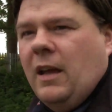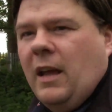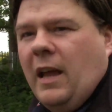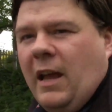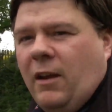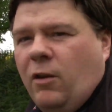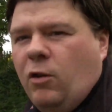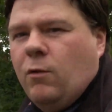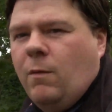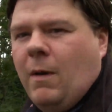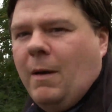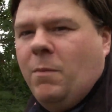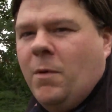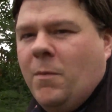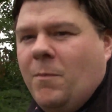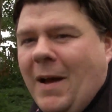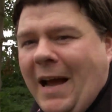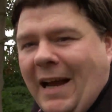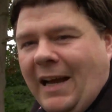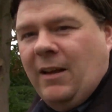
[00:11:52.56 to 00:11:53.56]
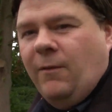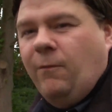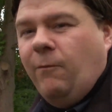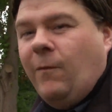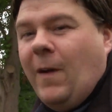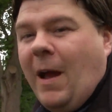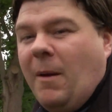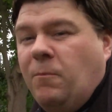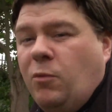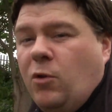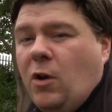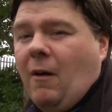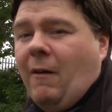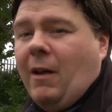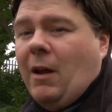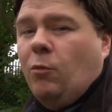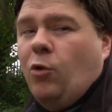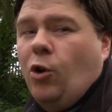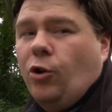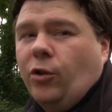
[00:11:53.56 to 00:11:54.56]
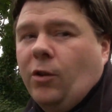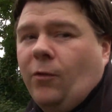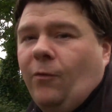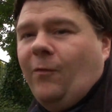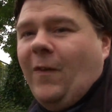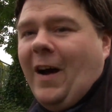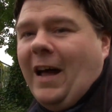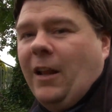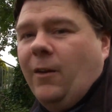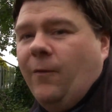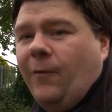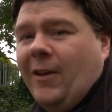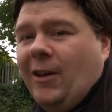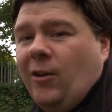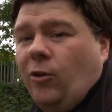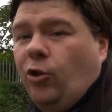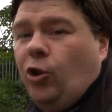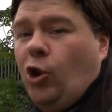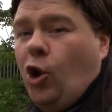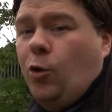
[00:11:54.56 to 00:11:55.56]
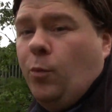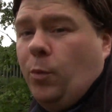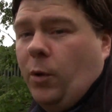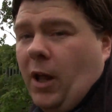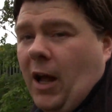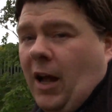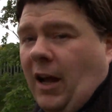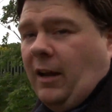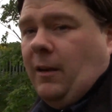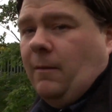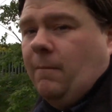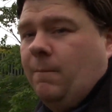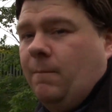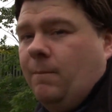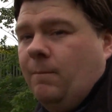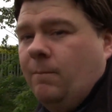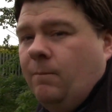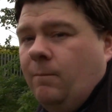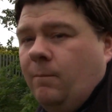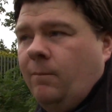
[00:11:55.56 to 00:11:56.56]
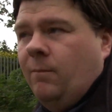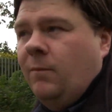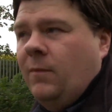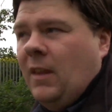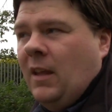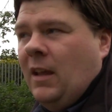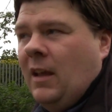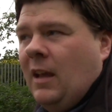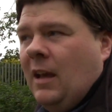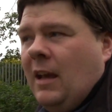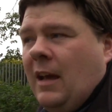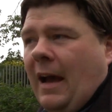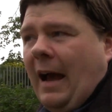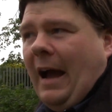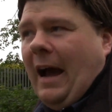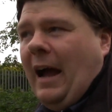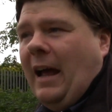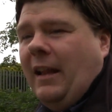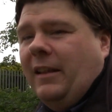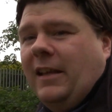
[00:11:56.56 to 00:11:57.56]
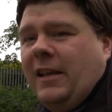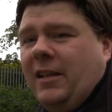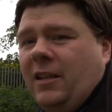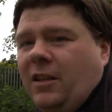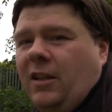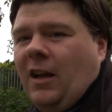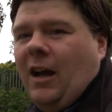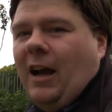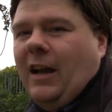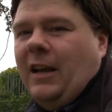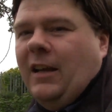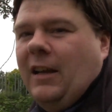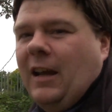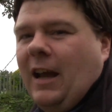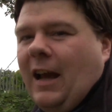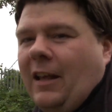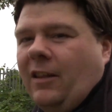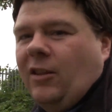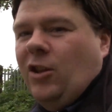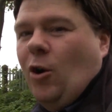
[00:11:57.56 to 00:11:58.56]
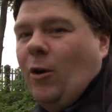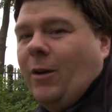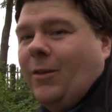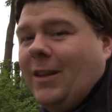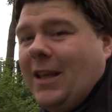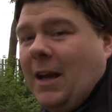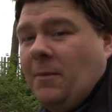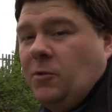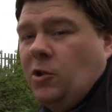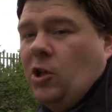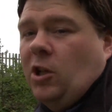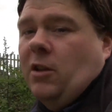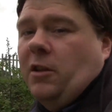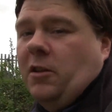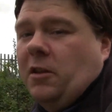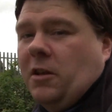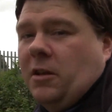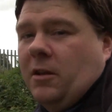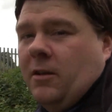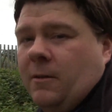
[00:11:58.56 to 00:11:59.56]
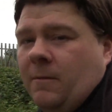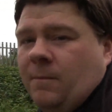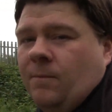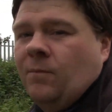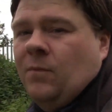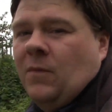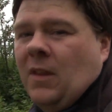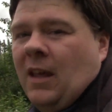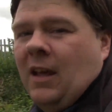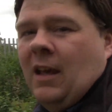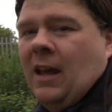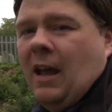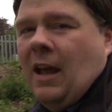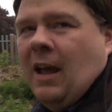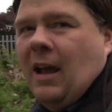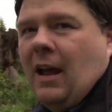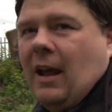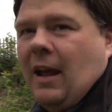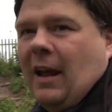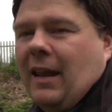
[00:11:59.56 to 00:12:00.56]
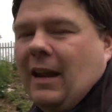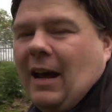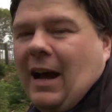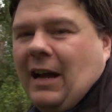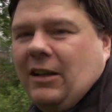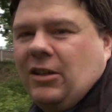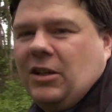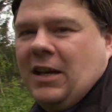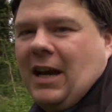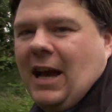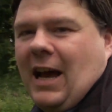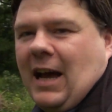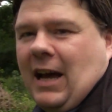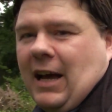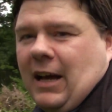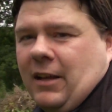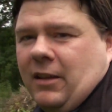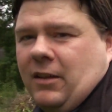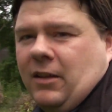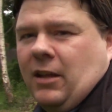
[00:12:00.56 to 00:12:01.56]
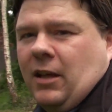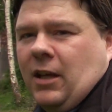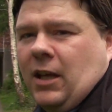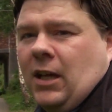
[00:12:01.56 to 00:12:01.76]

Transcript: If you remember back in February, I walked the Fallowfield Loop line, and this line has no exceptions. It actually has